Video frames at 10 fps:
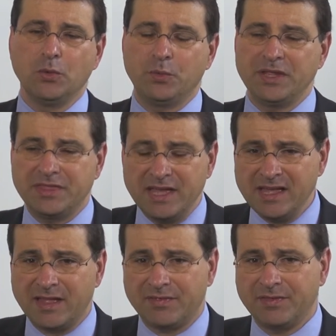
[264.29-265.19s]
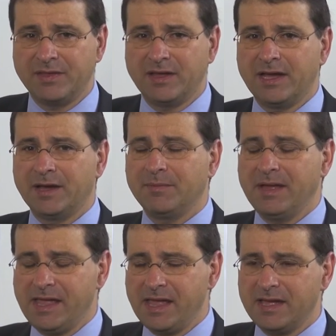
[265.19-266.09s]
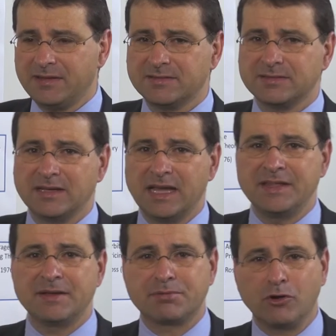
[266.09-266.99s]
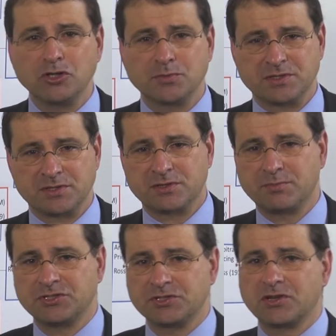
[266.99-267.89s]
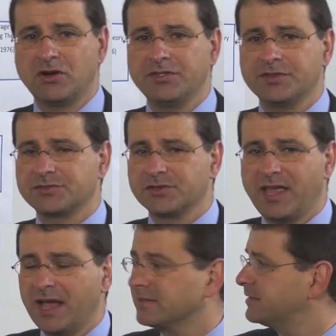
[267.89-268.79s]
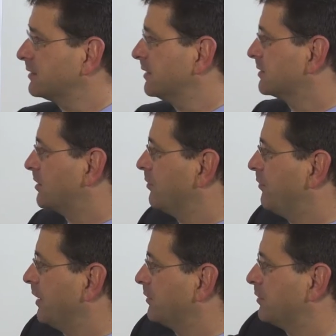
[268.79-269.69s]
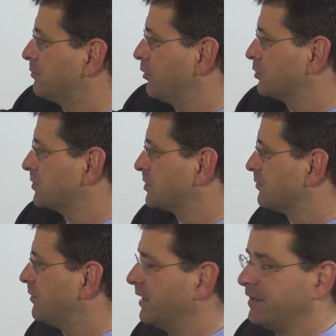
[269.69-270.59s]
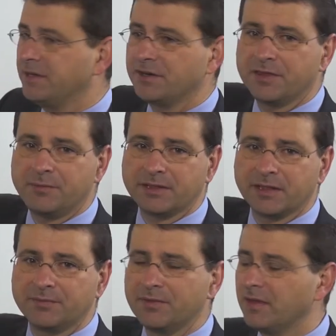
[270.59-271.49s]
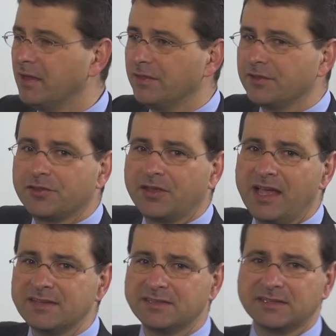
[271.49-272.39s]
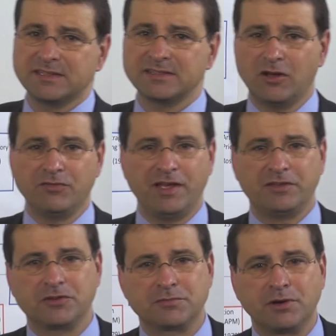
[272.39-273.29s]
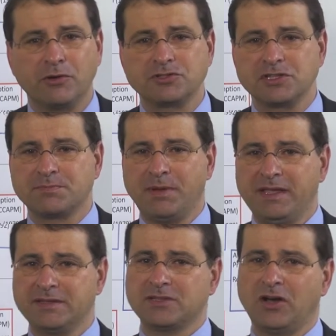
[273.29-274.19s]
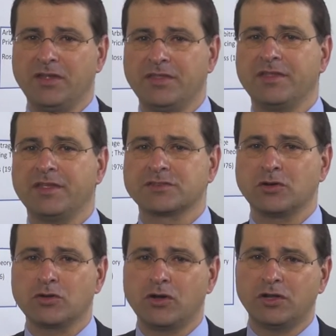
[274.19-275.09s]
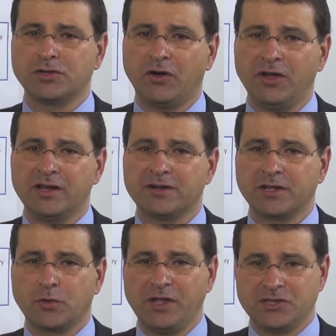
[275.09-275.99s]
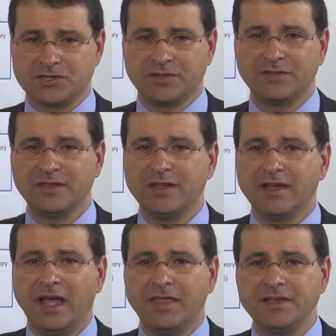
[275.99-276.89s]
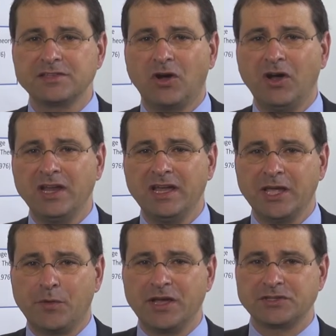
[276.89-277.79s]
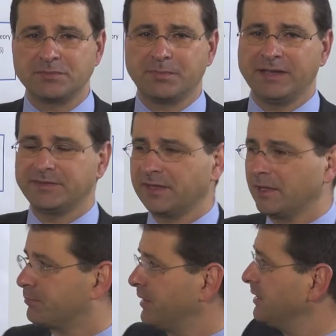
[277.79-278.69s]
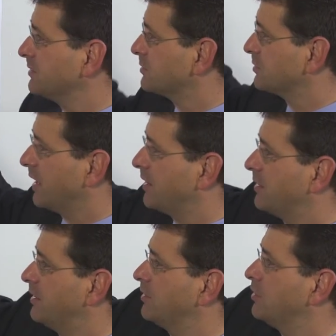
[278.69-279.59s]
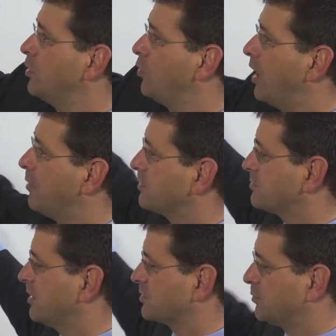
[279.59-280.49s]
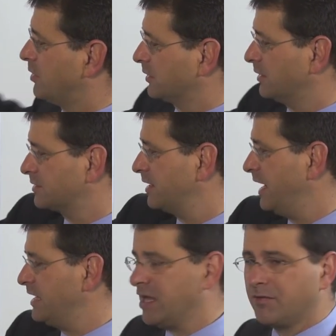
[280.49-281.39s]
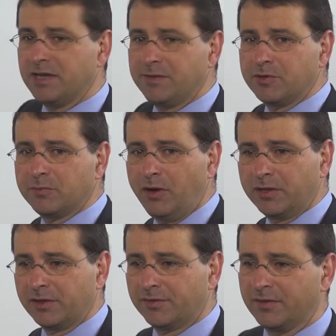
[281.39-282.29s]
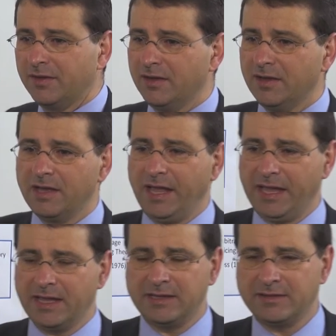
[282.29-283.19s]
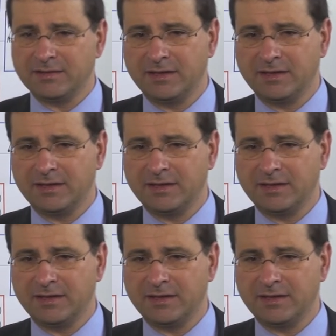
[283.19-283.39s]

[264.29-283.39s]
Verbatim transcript: We then had an approach which is called the stochastic discount factor approach, which you find here in the middle. The stochastic discount factor approach is based on the so-called Euler equation. And this Euler equation basically brings together no arbitrage models and equilibrium models. And